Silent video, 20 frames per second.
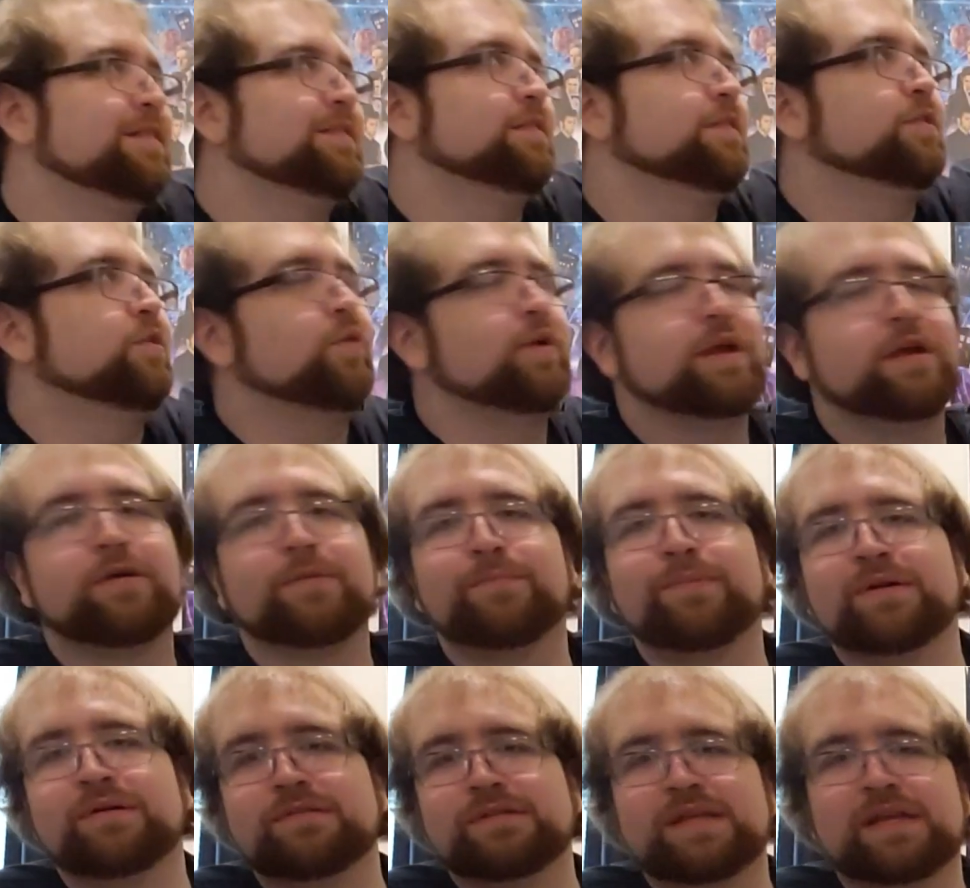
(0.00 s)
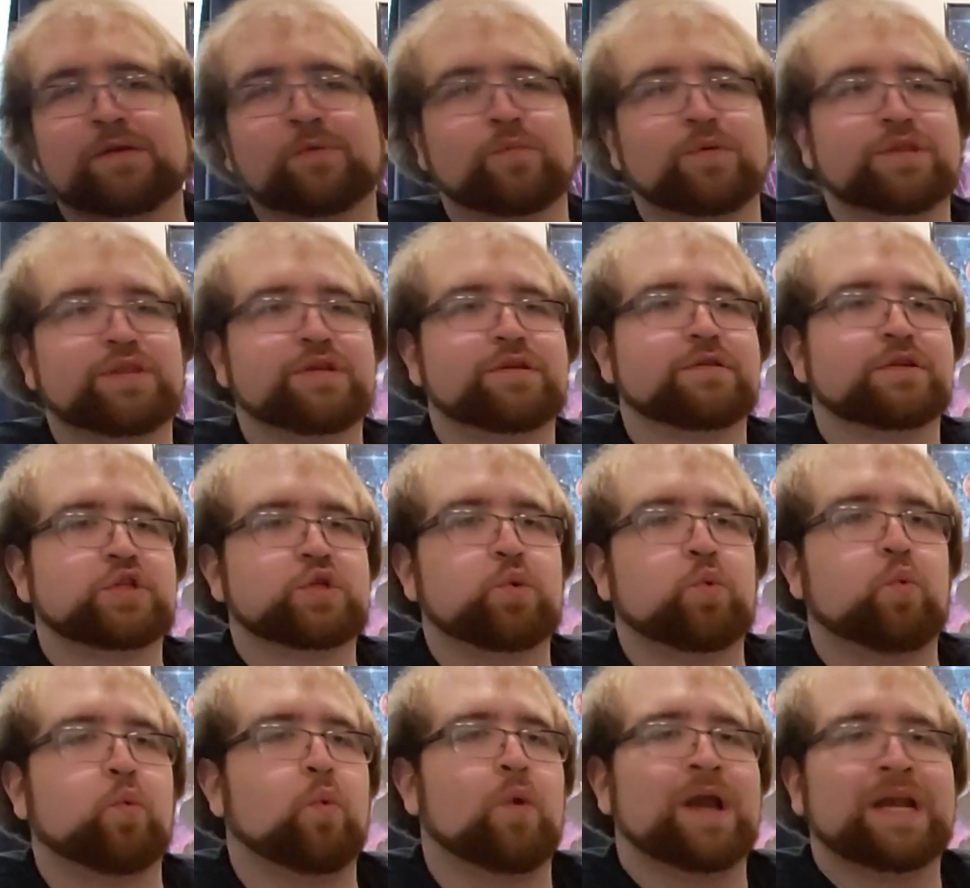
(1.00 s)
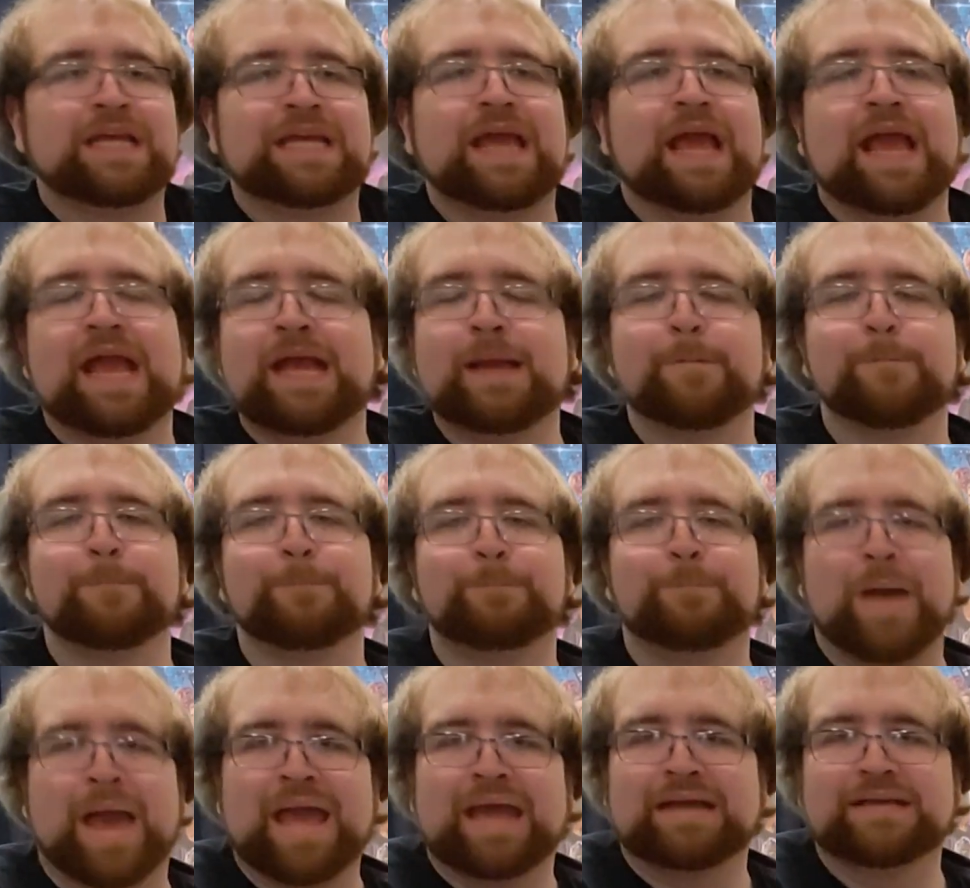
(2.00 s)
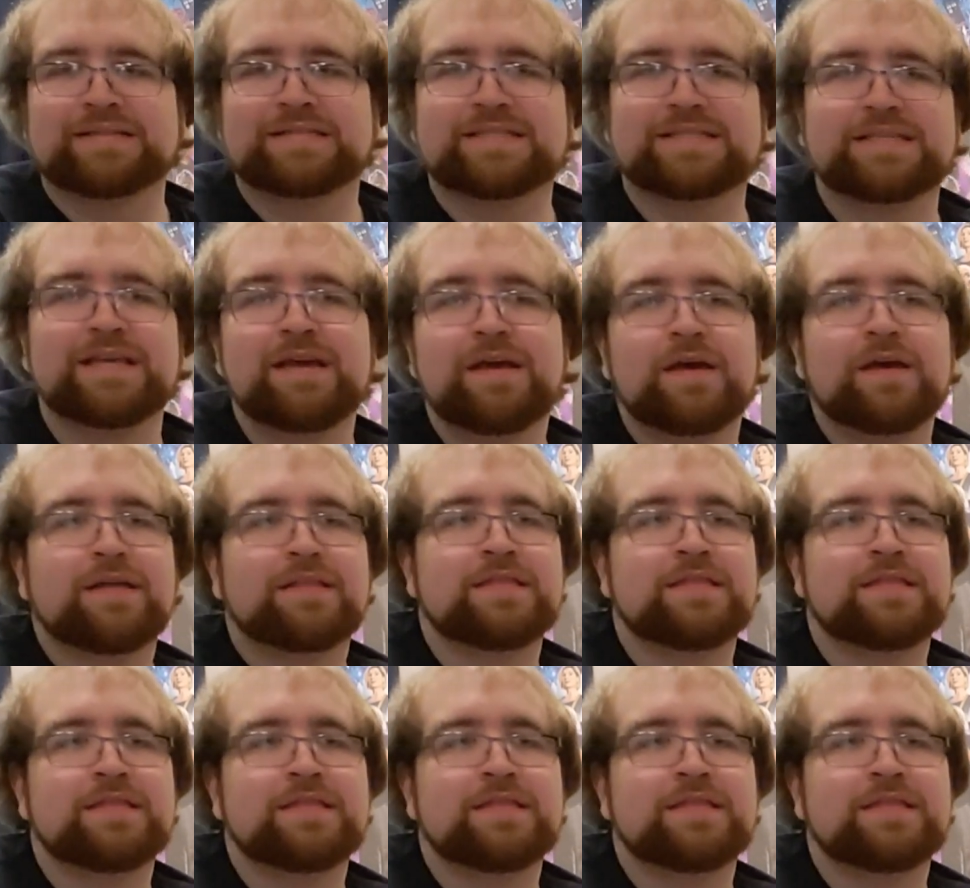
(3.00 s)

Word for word: lawyer building with your 28 banks